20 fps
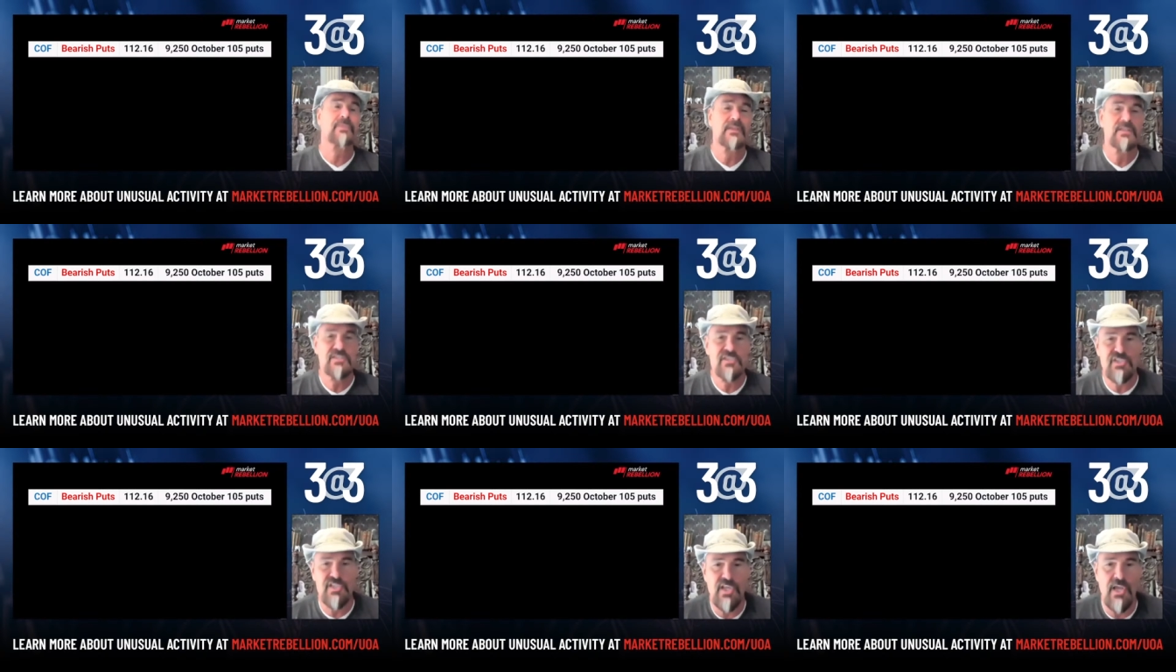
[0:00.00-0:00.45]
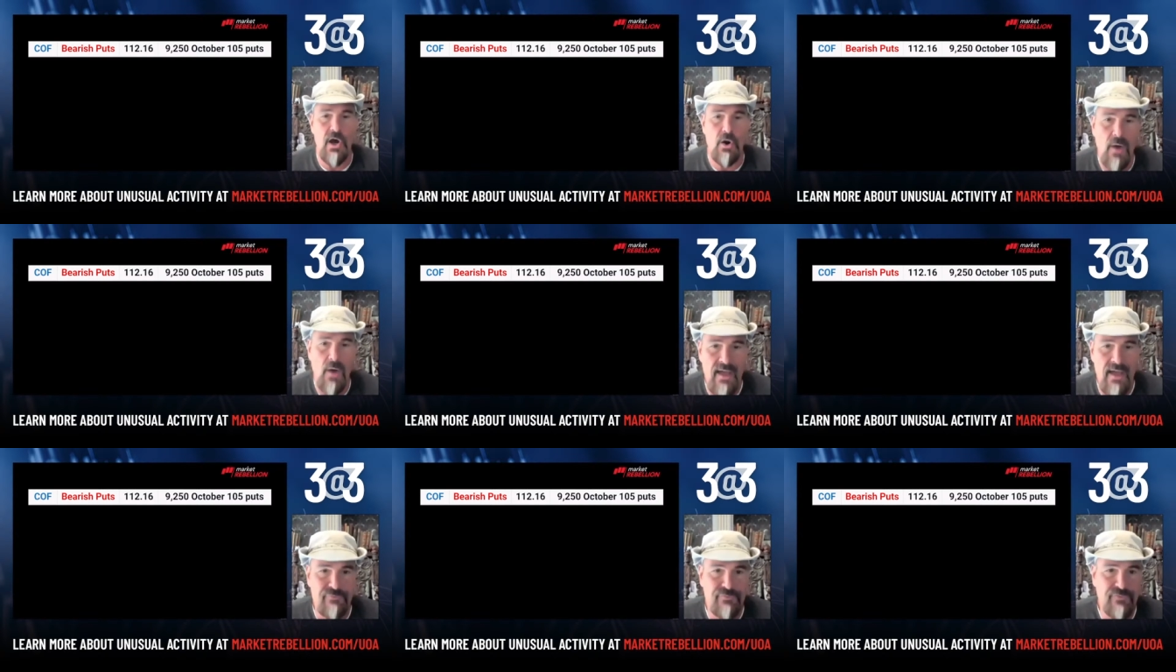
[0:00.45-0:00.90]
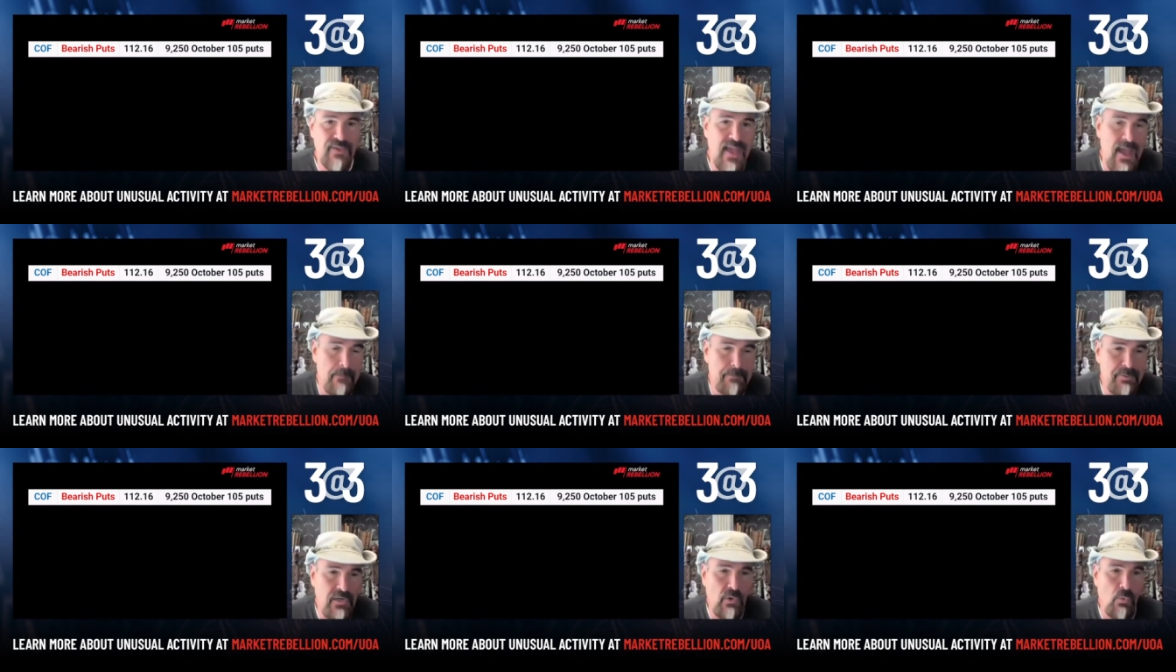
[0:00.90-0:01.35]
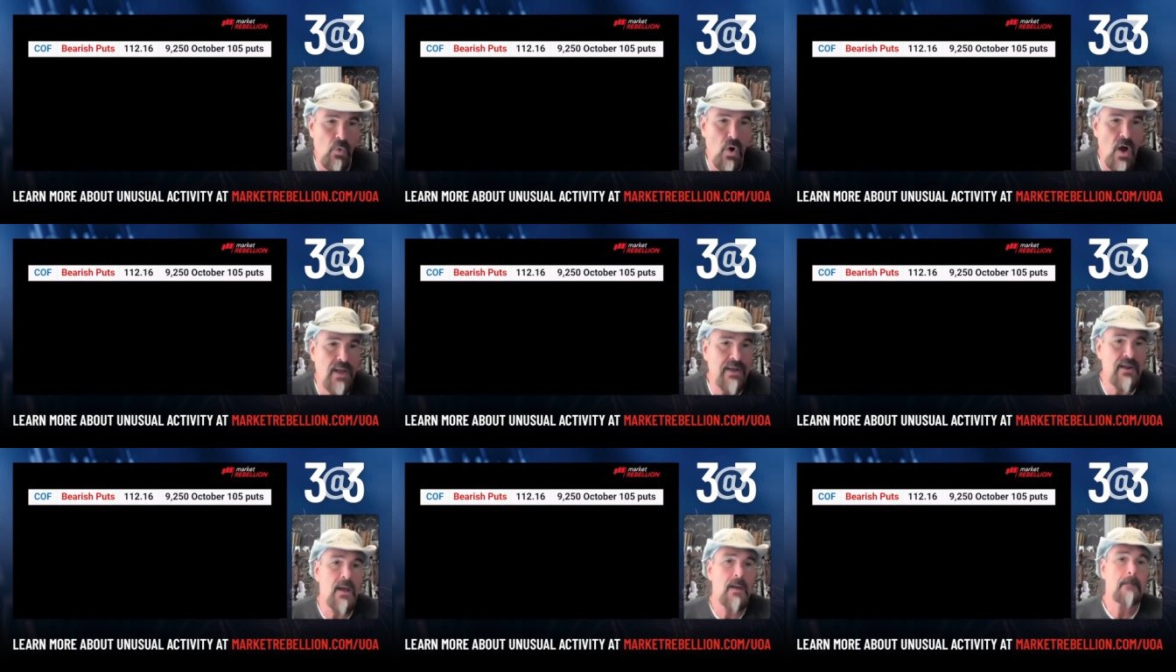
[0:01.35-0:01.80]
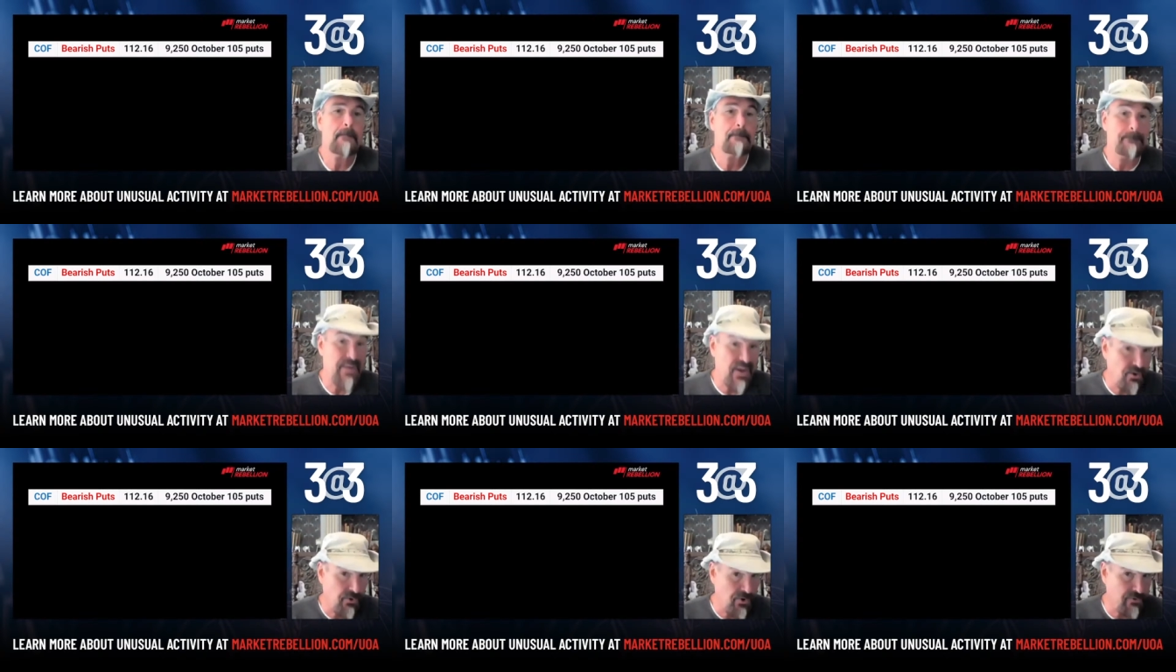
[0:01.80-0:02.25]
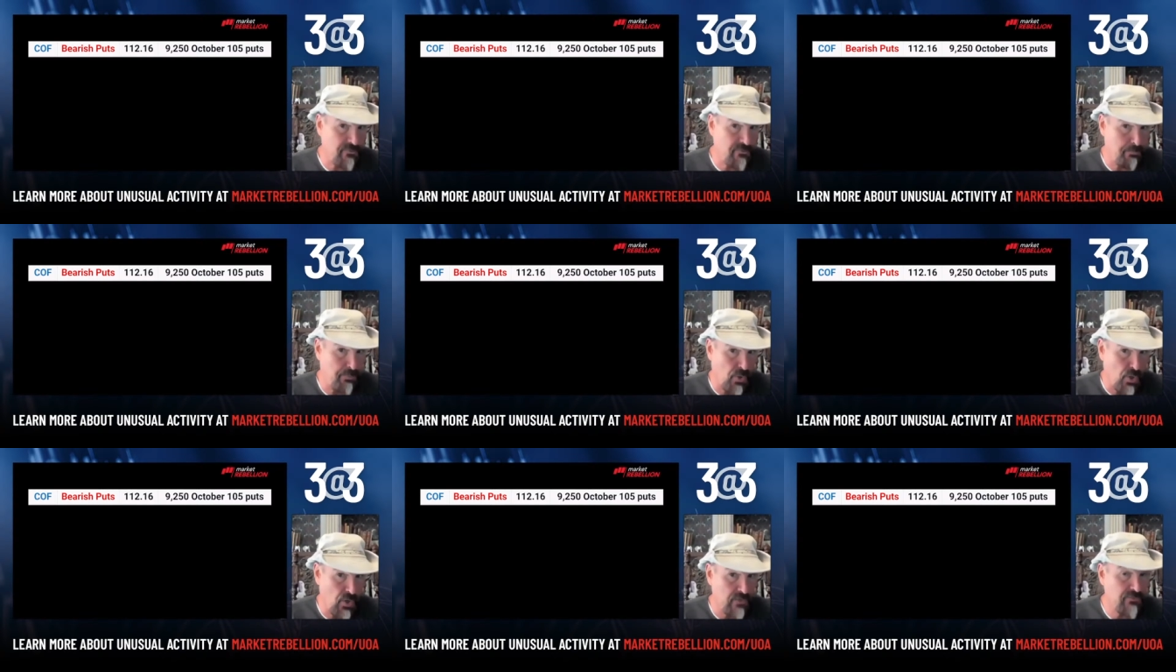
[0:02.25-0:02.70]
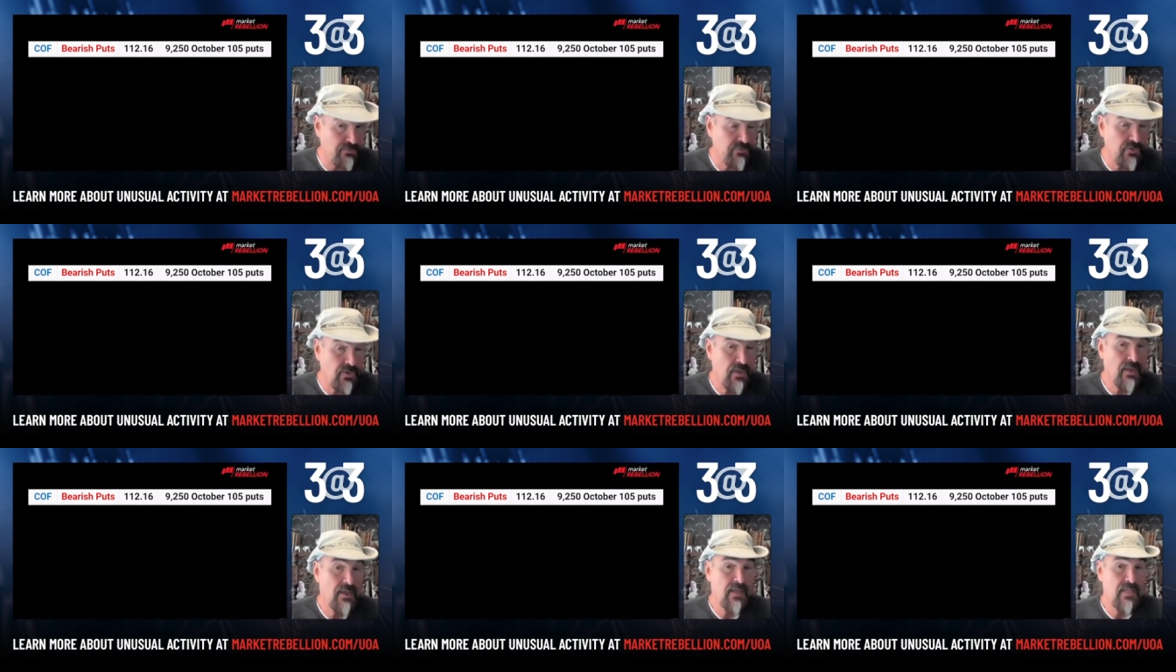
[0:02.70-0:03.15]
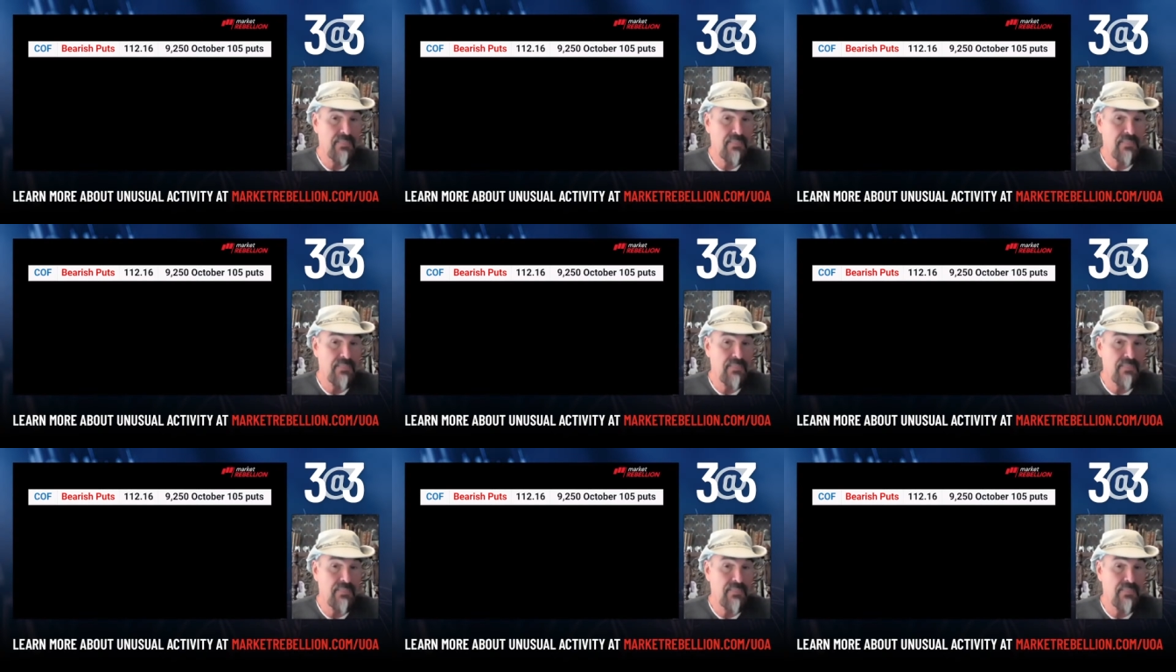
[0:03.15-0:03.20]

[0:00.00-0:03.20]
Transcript: COF, Capital One bearish puts.